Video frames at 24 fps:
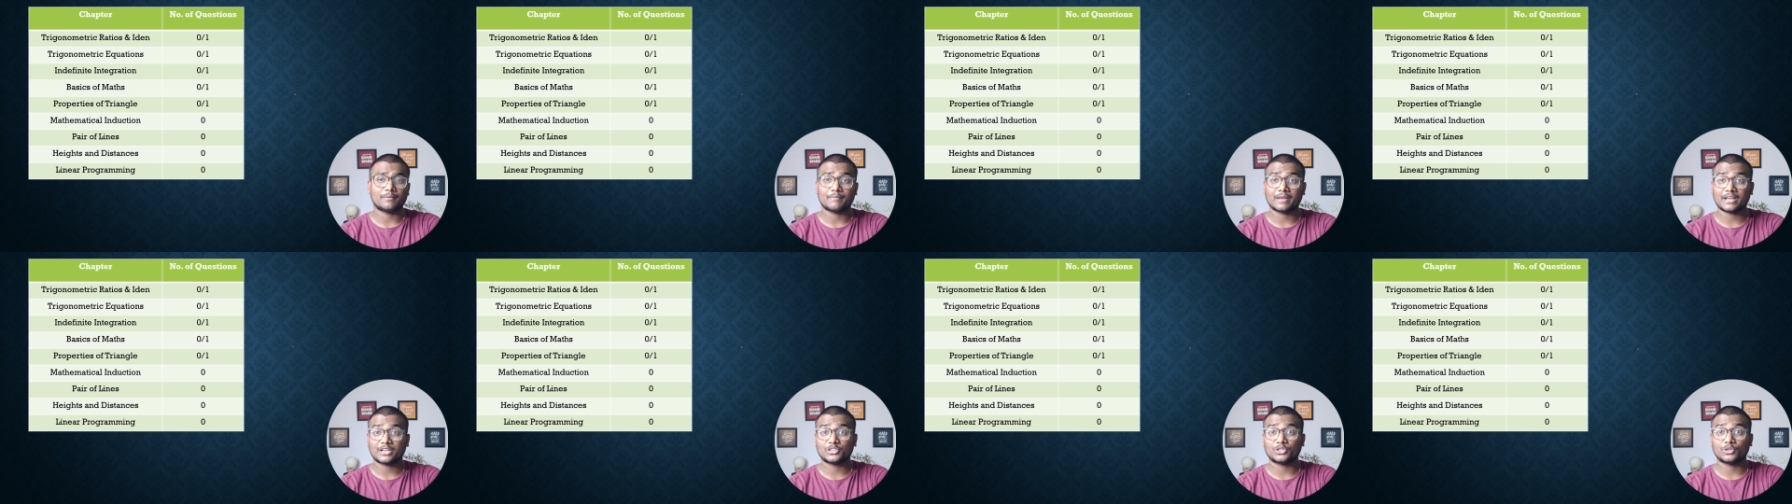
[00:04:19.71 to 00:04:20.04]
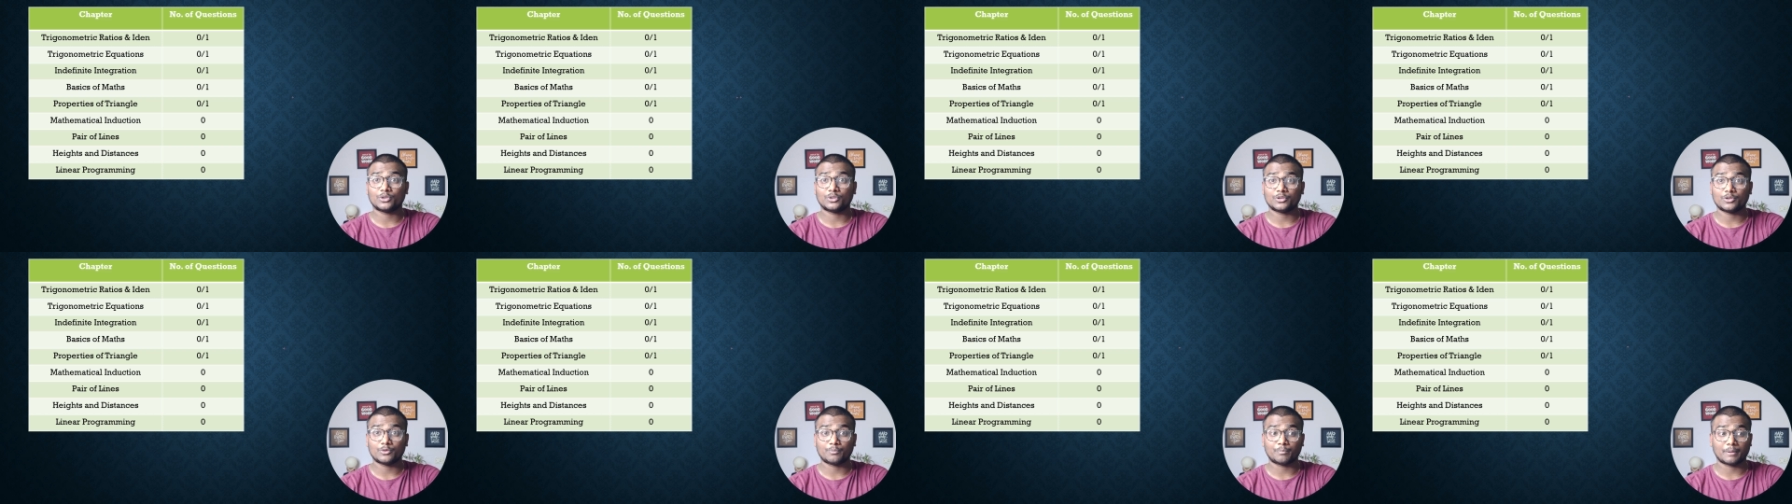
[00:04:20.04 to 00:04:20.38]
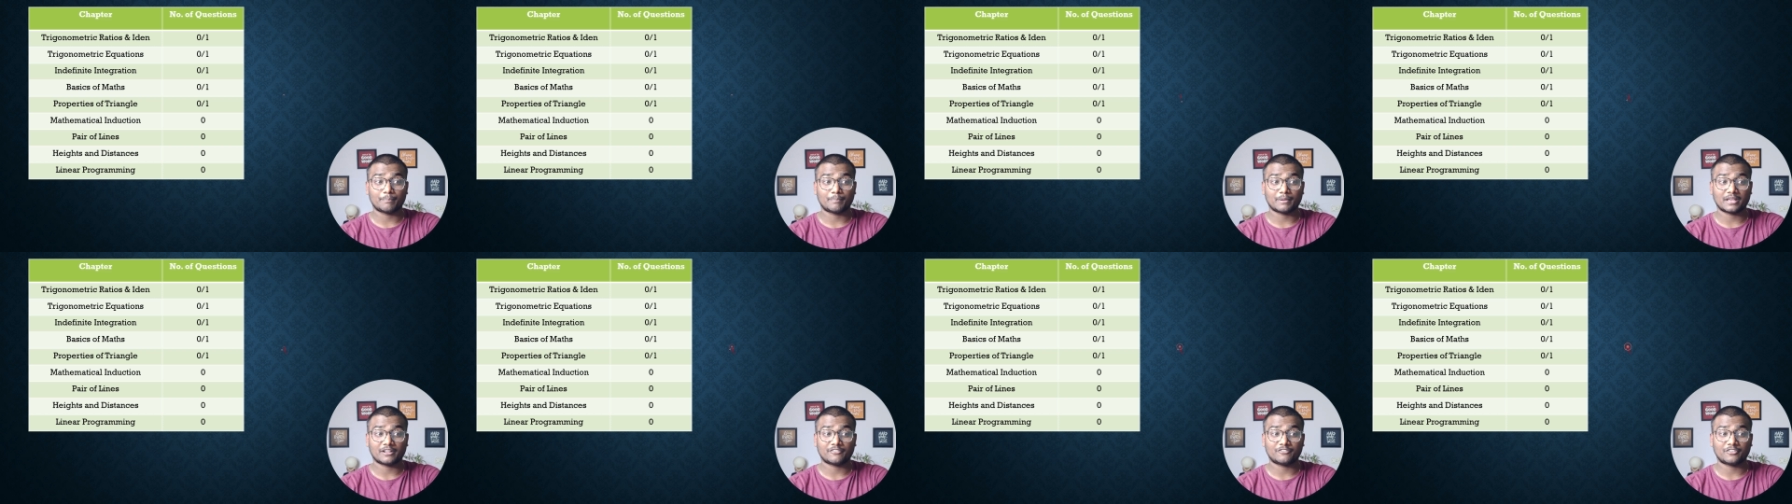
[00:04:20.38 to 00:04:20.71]
make sure you
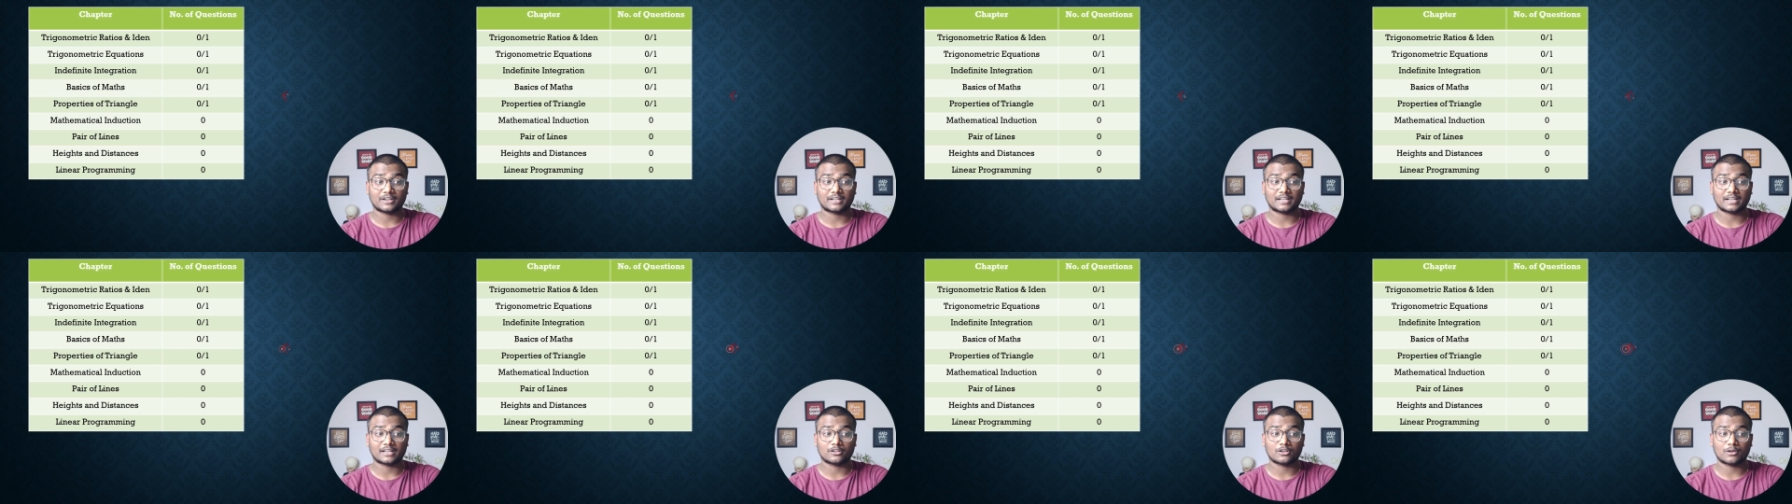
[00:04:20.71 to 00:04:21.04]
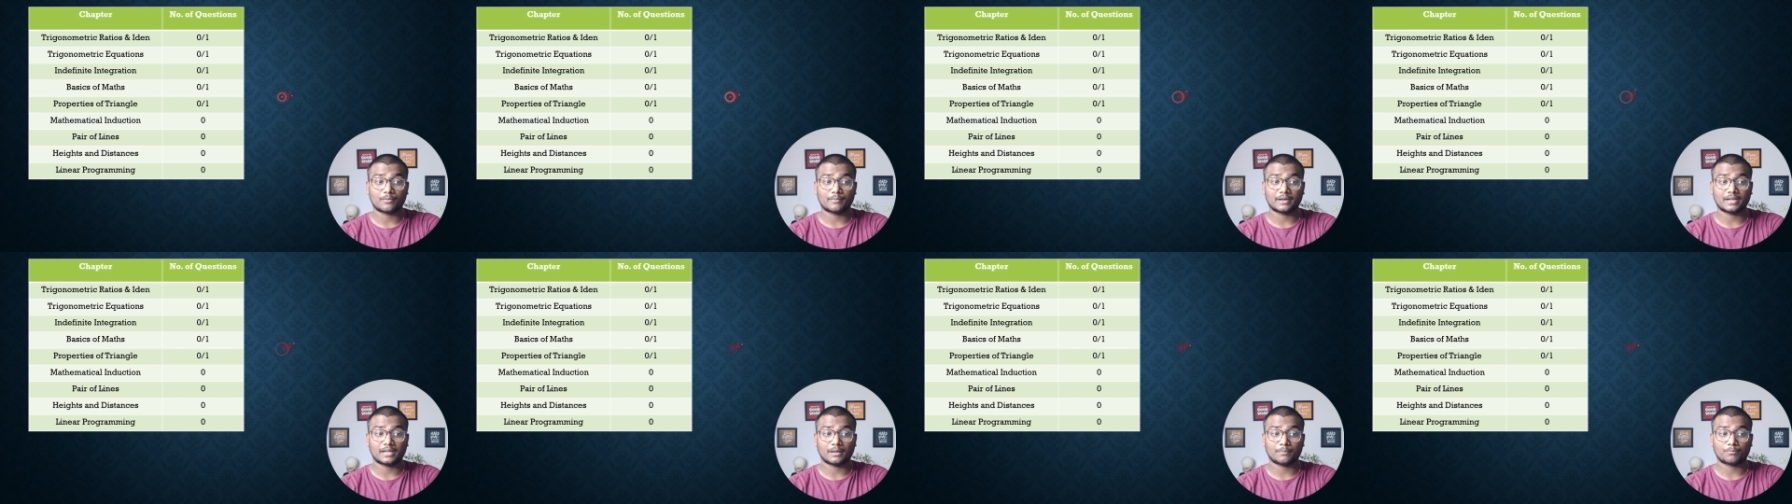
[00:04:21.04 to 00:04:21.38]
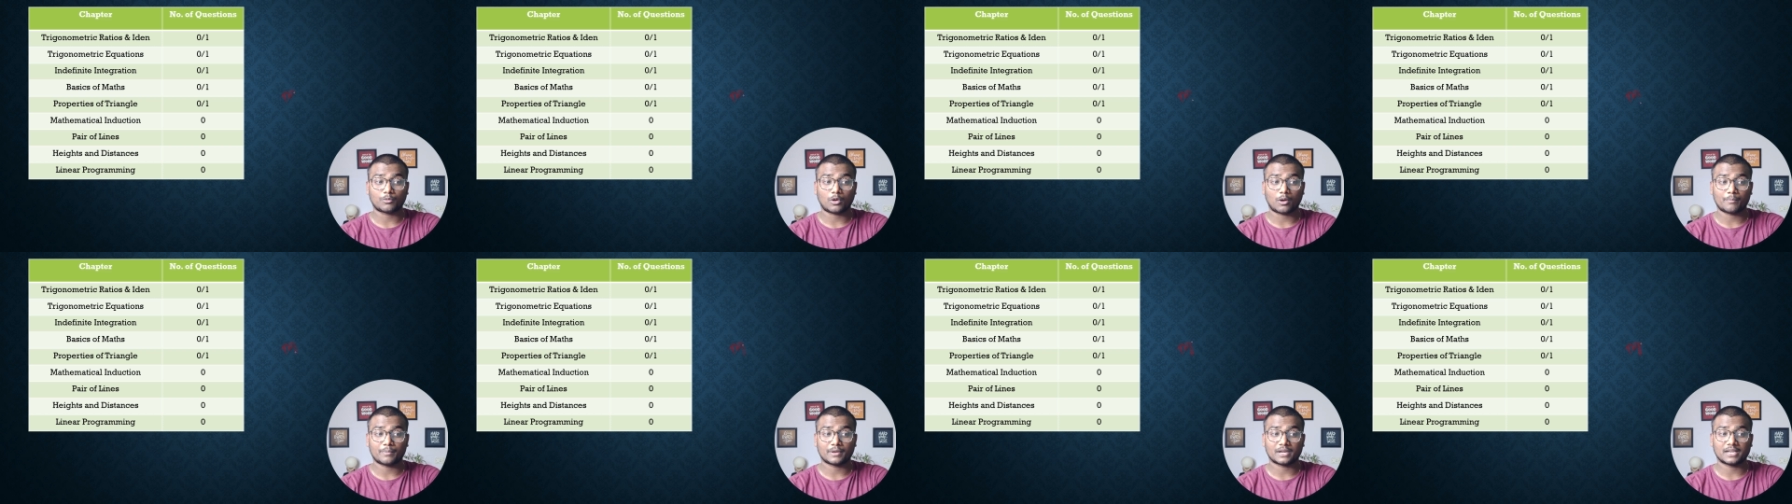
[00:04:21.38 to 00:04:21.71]
prepare for trigonometry
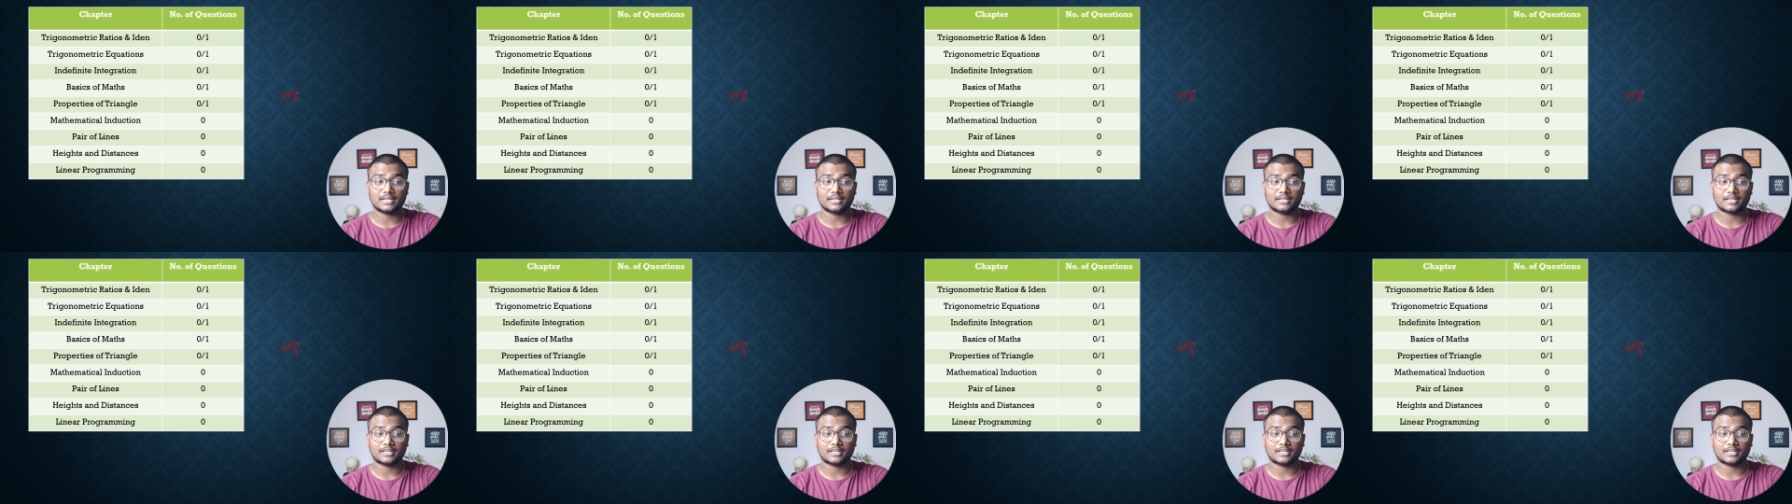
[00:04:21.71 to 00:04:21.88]
properly.